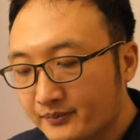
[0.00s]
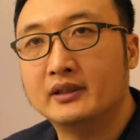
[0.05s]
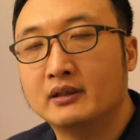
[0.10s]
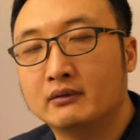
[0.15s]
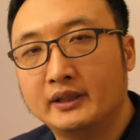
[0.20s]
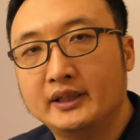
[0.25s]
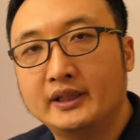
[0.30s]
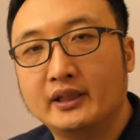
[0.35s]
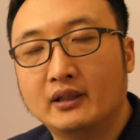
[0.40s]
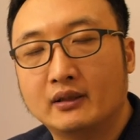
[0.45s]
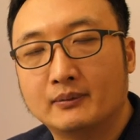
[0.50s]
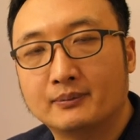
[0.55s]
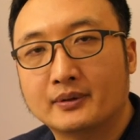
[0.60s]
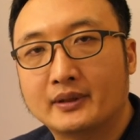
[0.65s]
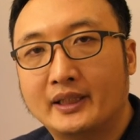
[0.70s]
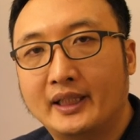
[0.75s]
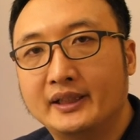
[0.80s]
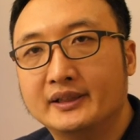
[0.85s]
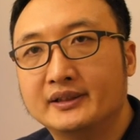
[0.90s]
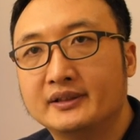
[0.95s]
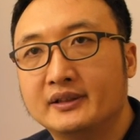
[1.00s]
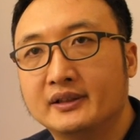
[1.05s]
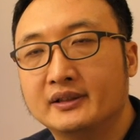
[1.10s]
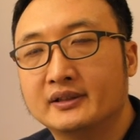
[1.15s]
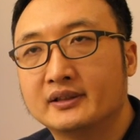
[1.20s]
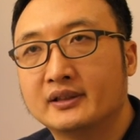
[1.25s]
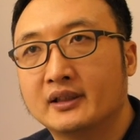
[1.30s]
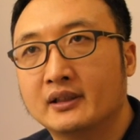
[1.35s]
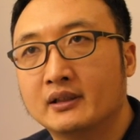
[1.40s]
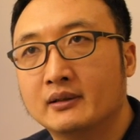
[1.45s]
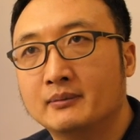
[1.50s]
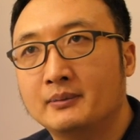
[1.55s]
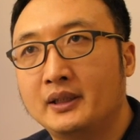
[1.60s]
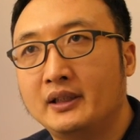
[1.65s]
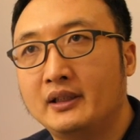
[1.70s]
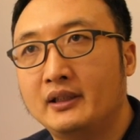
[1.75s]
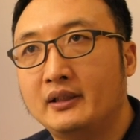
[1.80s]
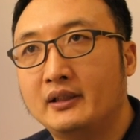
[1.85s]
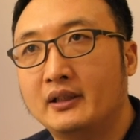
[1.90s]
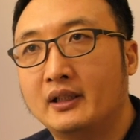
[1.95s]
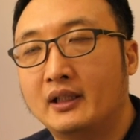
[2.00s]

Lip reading: The retail price is going to be